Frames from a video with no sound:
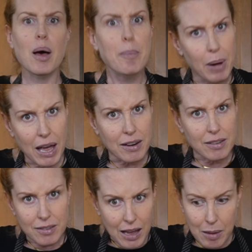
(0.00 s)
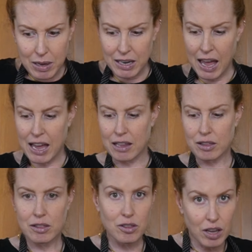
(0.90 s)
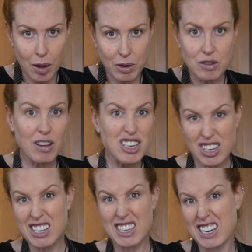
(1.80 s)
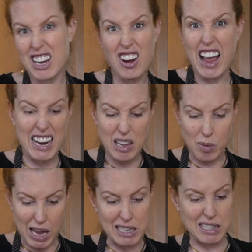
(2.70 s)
But I mean, hey, look how much veggie is in here anyways.